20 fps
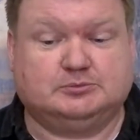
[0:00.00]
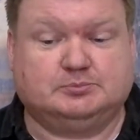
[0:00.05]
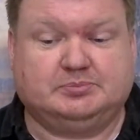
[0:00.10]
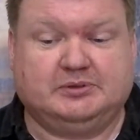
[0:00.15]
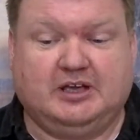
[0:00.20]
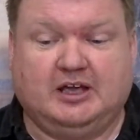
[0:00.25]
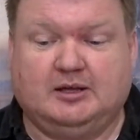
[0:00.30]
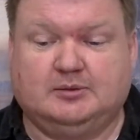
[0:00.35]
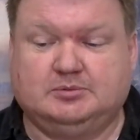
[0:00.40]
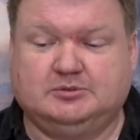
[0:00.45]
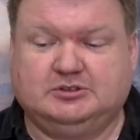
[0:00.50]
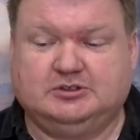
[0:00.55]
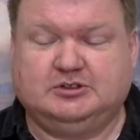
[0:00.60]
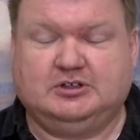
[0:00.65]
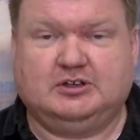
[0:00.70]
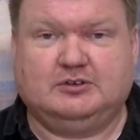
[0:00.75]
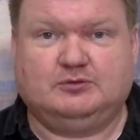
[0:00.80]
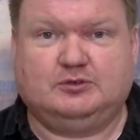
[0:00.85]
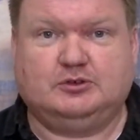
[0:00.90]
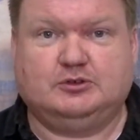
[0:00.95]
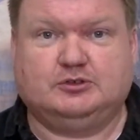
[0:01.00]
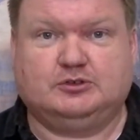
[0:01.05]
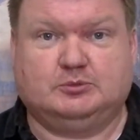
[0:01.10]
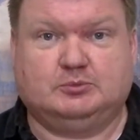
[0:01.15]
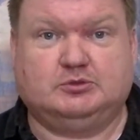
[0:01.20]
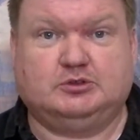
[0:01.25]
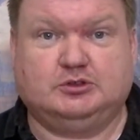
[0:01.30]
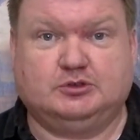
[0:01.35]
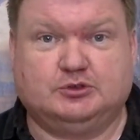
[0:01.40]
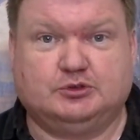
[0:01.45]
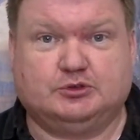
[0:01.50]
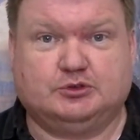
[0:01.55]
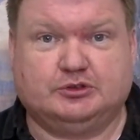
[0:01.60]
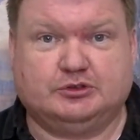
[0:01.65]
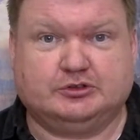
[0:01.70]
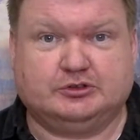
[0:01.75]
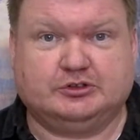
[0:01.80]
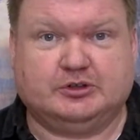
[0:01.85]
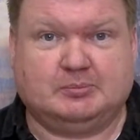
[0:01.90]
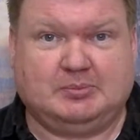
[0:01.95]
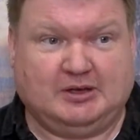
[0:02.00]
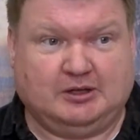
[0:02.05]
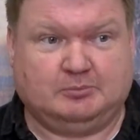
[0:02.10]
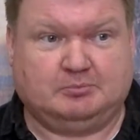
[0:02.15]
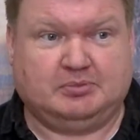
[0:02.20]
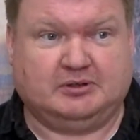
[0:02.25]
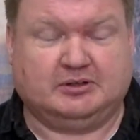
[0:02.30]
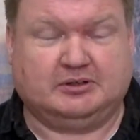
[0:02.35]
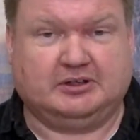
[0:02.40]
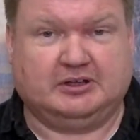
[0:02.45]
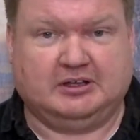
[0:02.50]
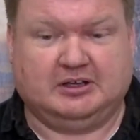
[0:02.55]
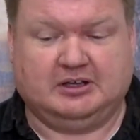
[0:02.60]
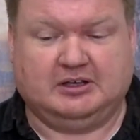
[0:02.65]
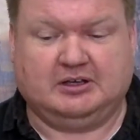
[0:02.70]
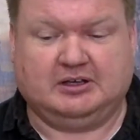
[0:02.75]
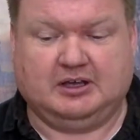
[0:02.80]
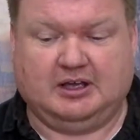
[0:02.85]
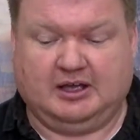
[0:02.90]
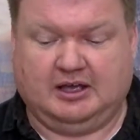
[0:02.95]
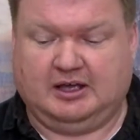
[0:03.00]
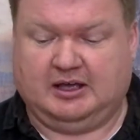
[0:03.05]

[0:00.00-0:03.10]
be able to give you some tutorials about building